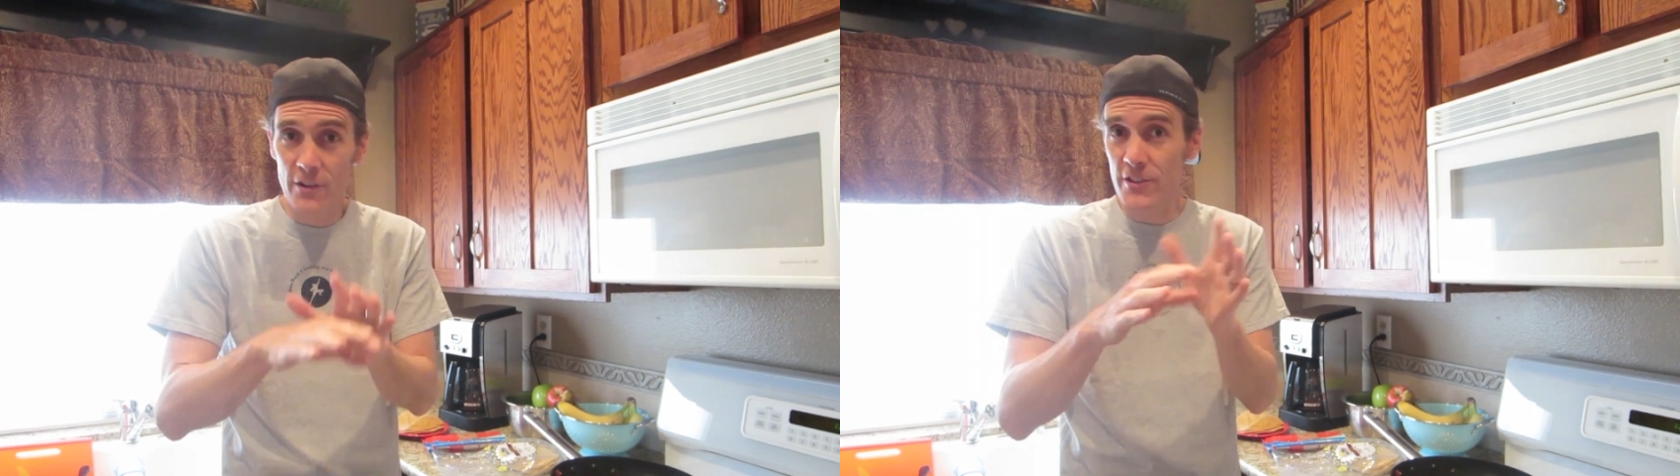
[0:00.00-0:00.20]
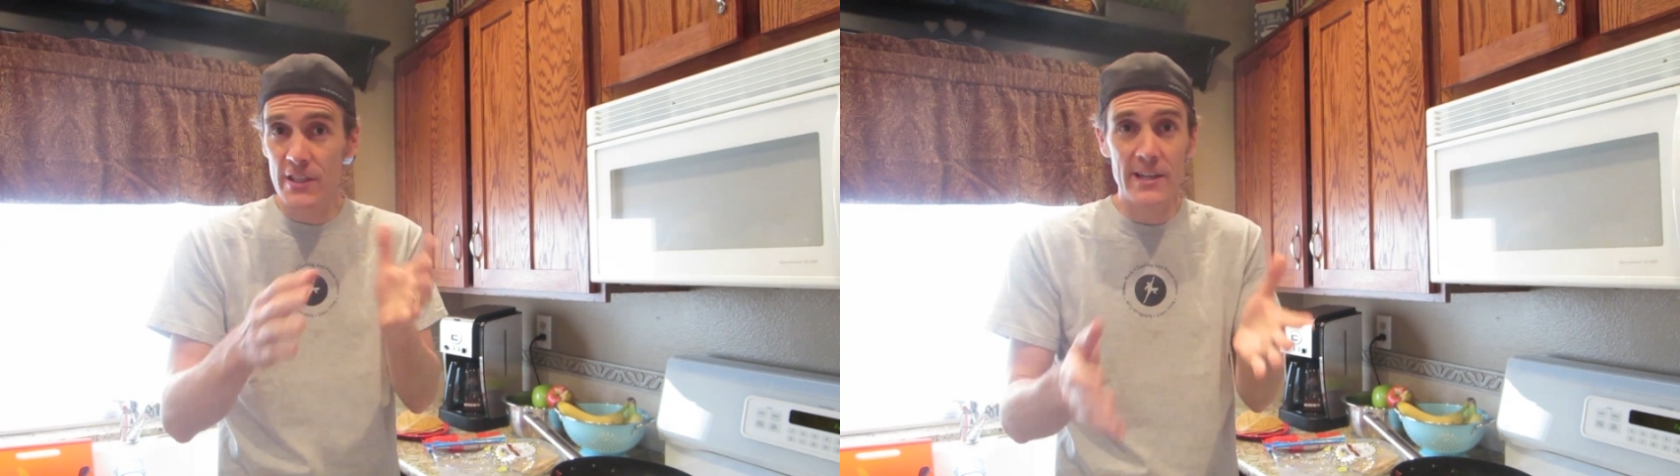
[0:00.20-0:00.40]

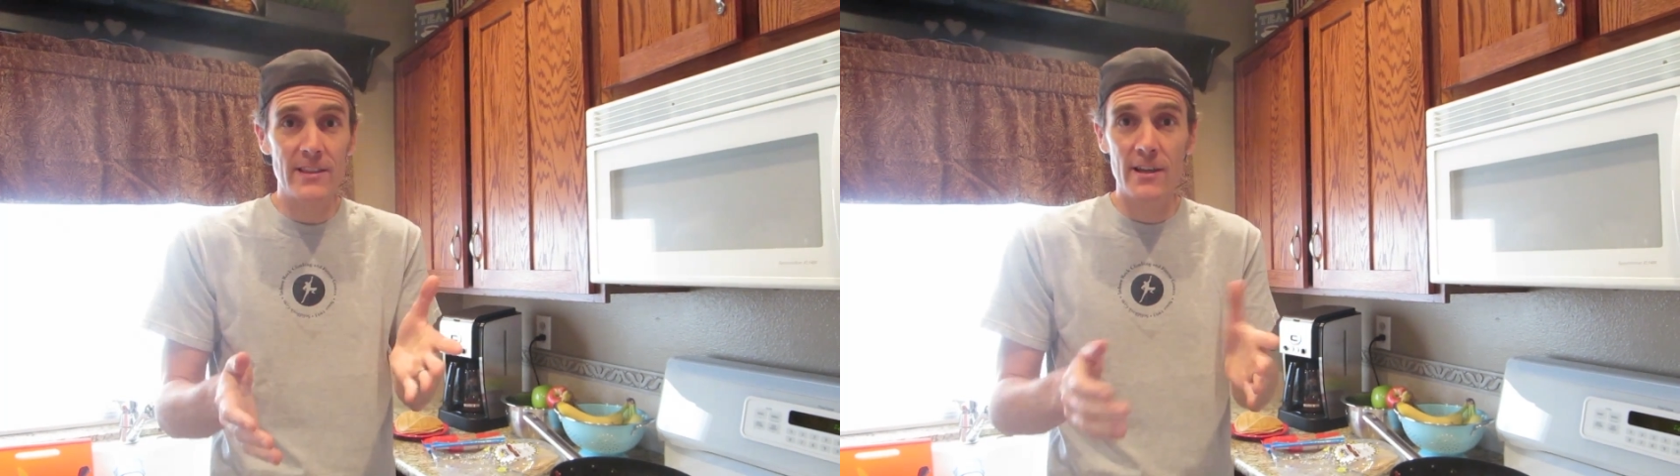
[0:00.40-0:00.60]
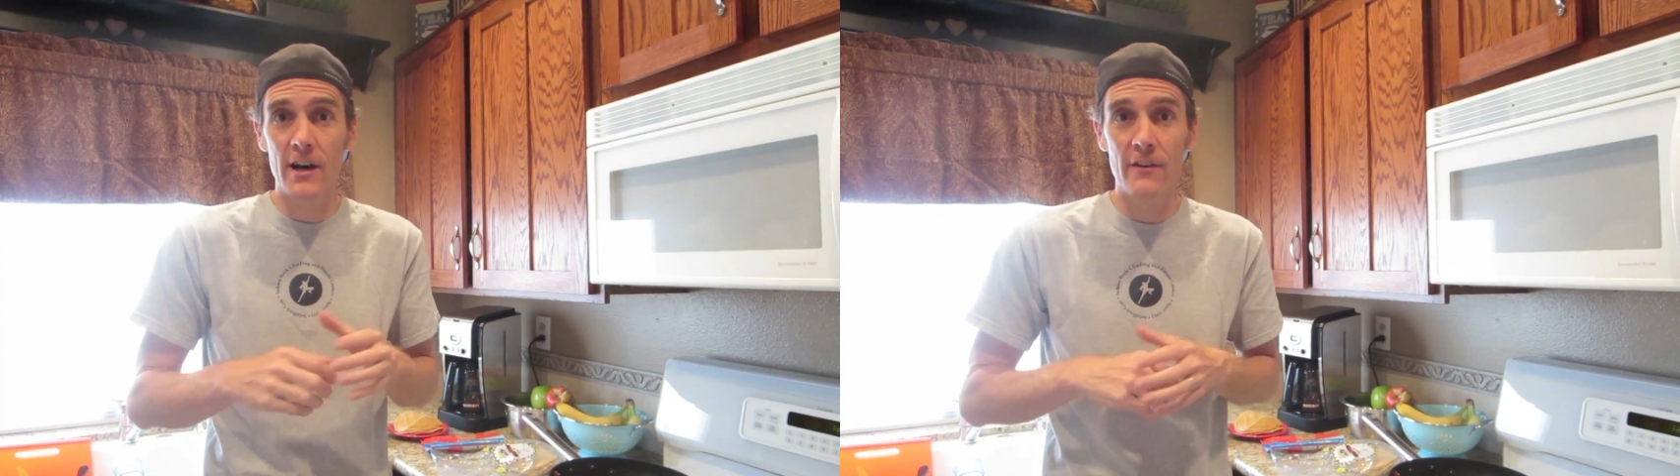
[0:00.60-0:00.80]
little thing
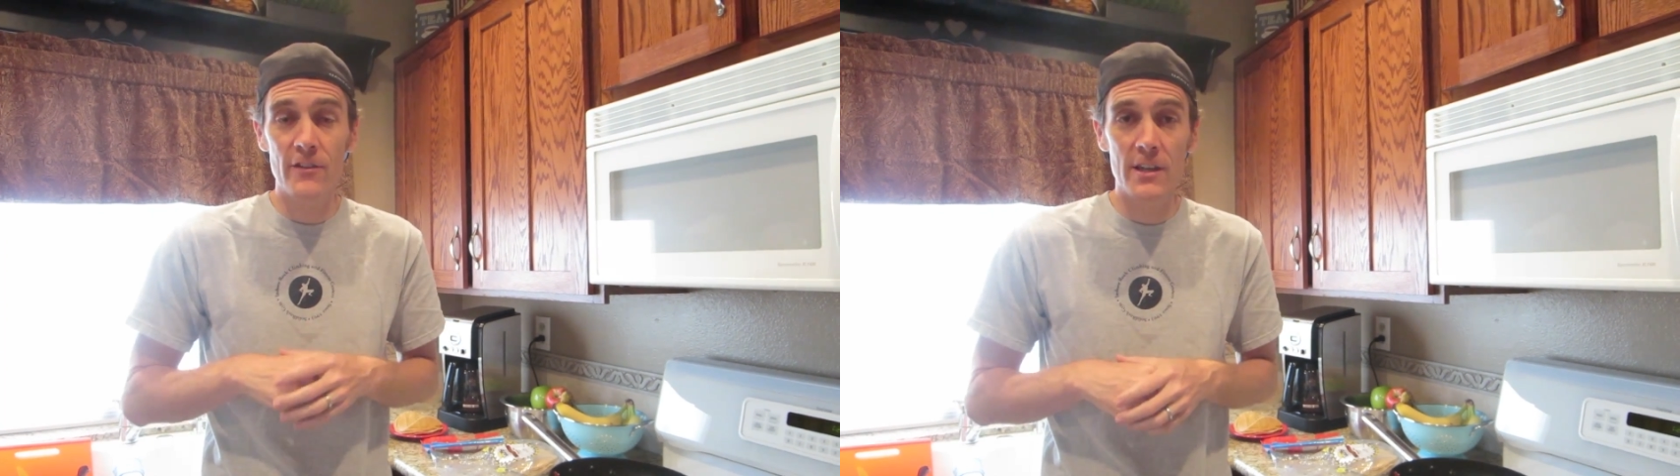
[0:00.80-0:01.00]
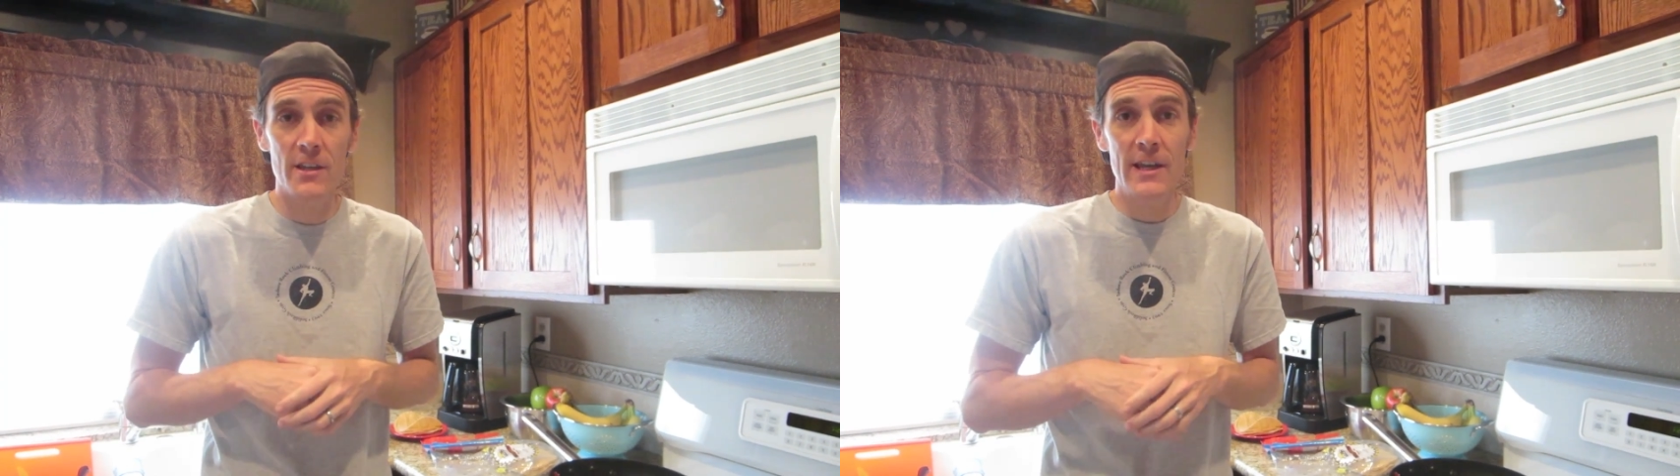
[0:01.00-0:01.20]
in the
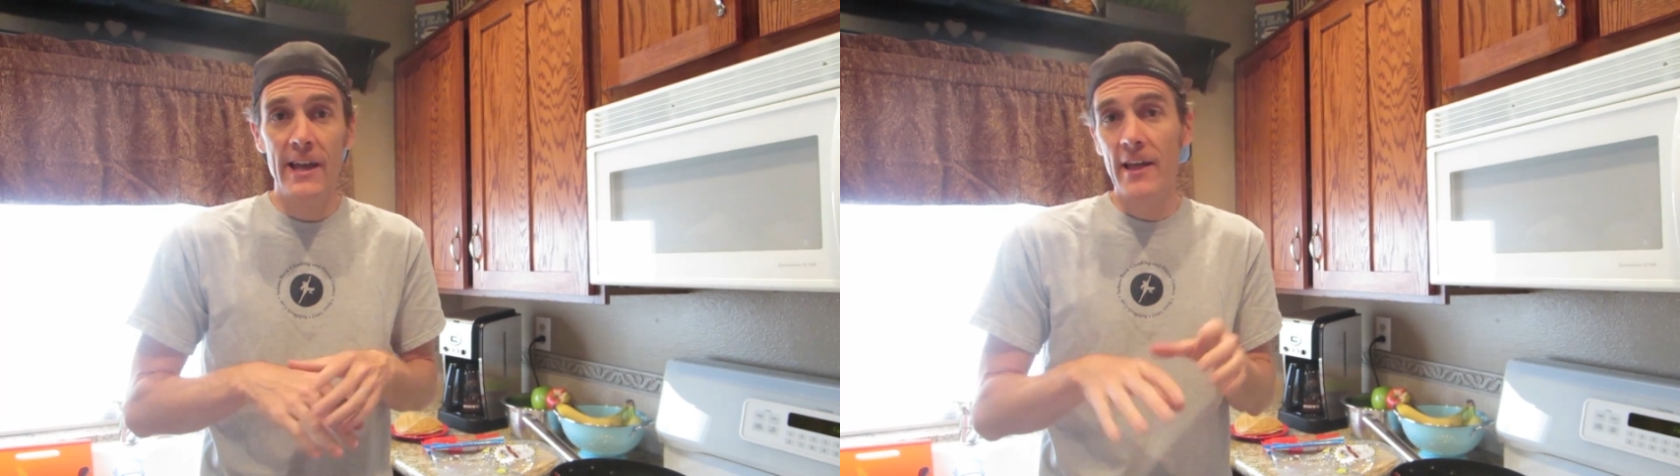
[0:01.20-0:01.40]
oven